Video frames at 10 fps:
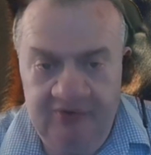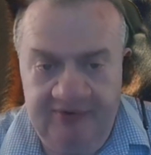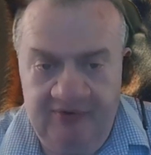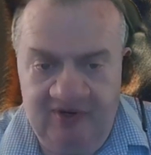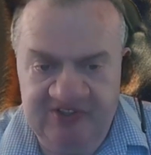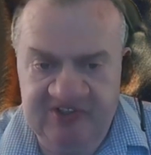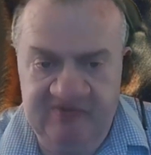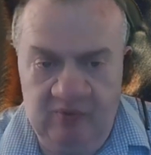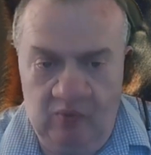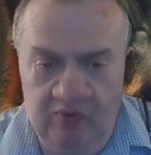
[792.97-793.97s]
the rest of
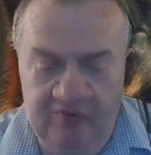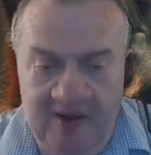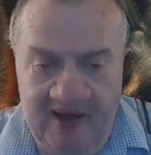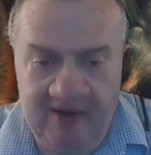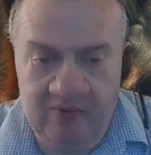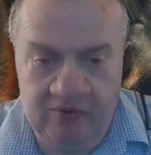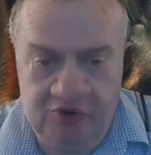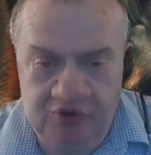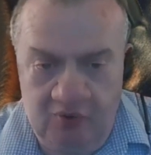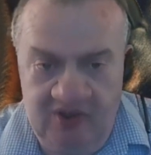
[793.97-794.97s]
the wolf pack will
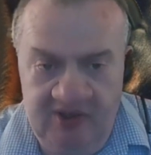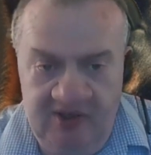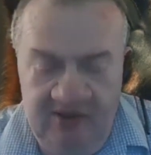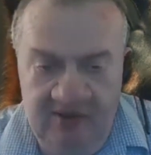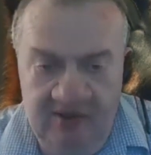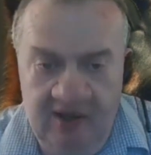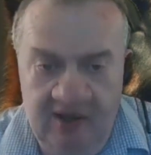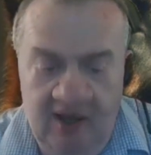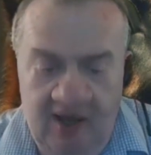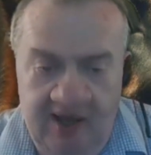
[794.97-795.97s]
join in
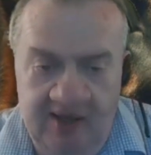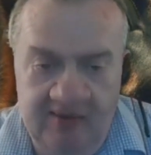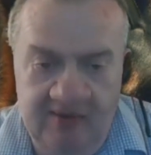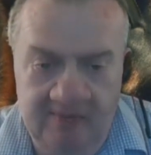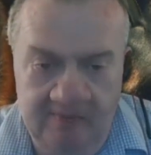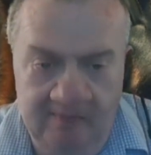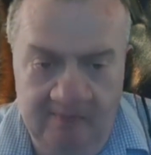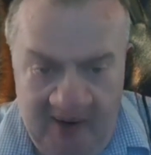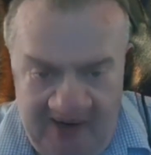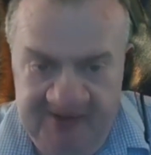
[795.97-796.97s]
and
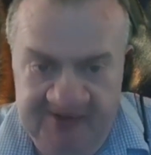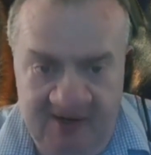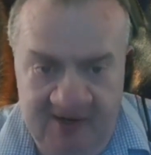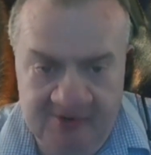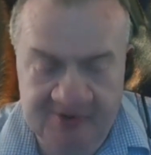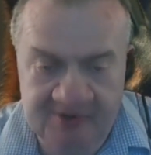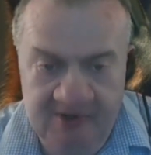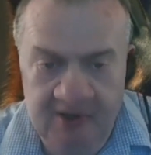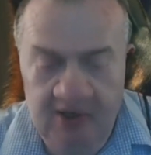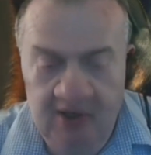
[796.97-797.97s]
bite the tires.
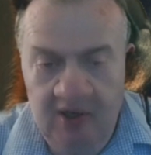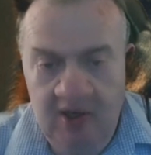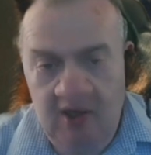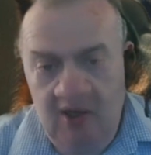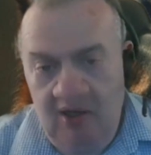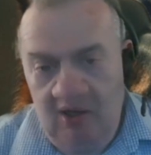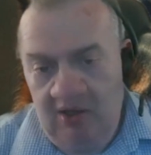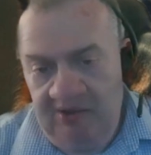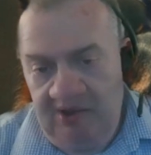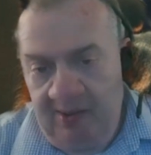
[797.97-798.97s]

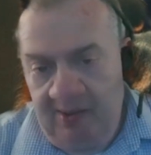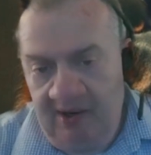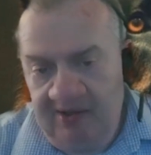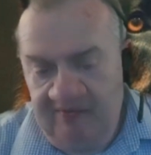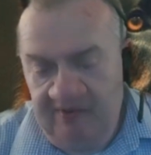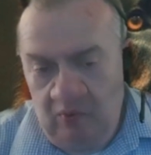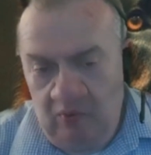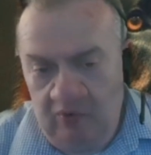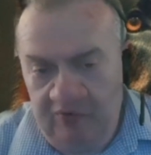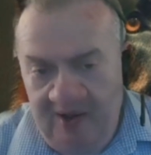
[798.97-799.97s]
On the other hand, if the
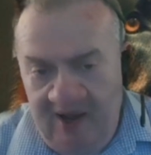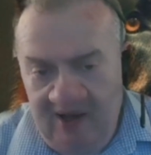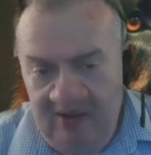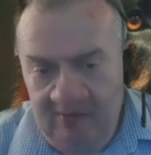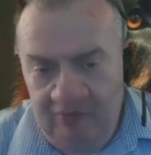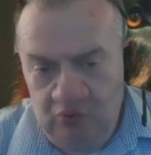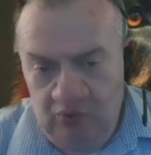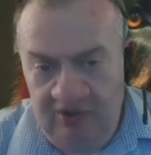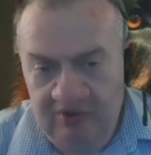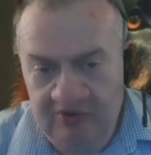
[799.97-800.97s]
wolf pack, two
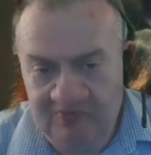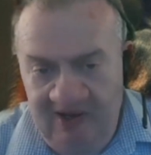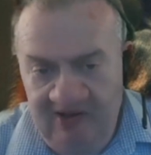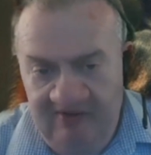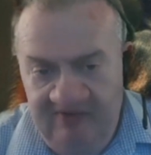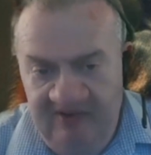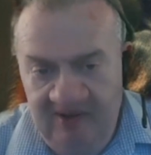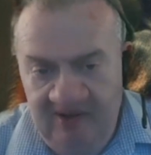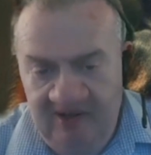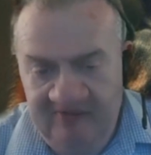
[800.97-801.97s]
leaders, male and
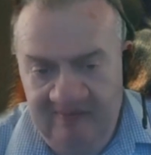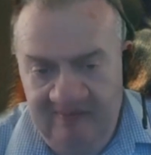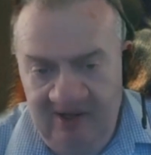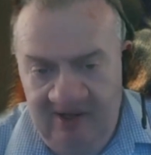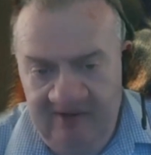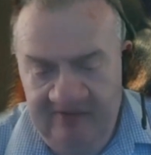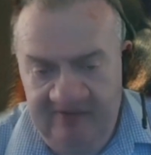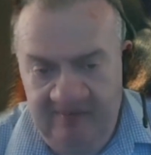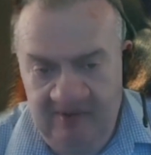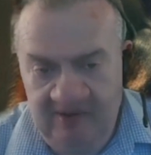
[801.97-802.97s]
female, alpha
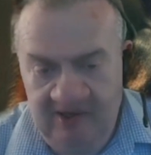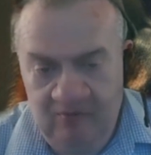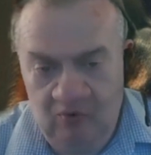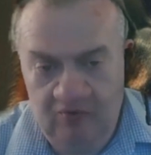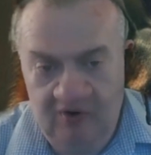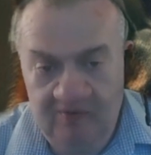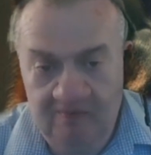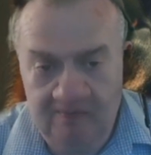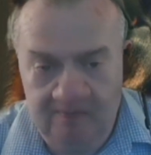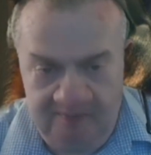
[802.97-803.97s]
female, come over and
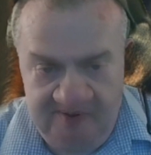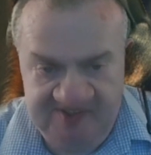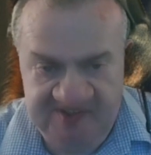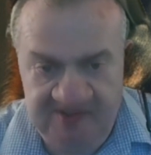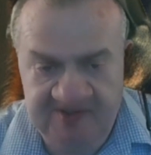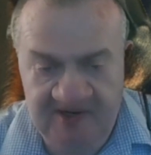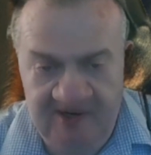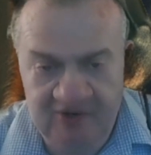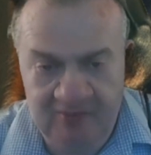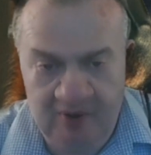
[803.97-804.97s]
piss on the tire
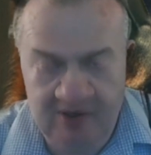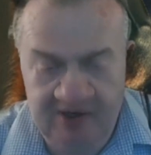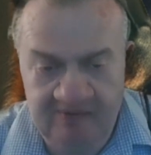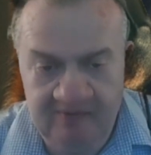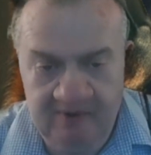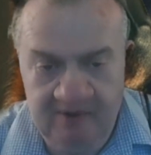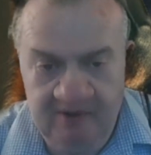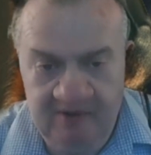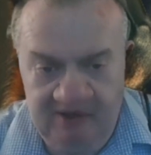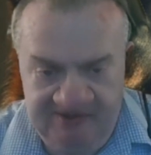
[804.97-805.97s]
to mark it,
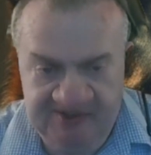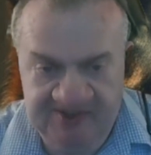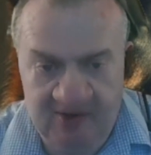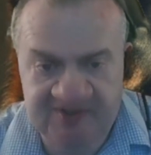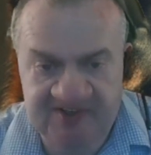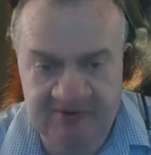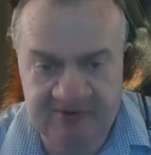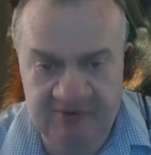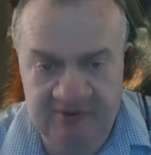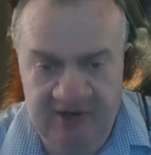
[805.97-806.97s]
that this is our
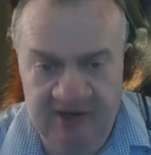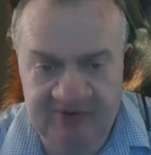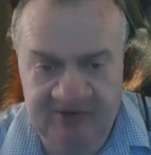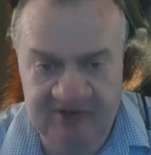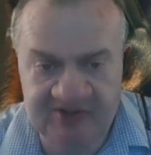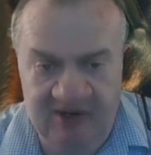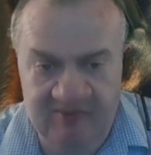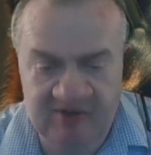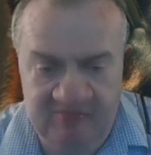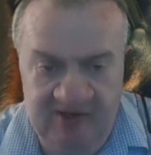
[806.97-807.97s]
territory, how dare this
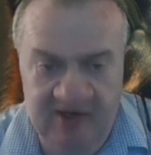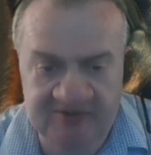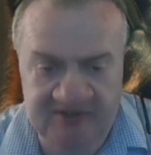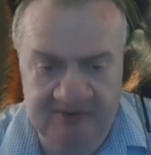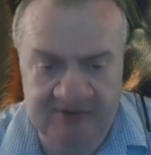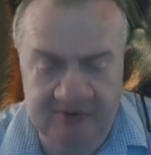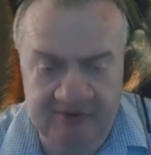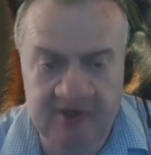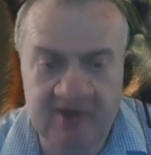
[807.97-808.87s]
object be in our territory,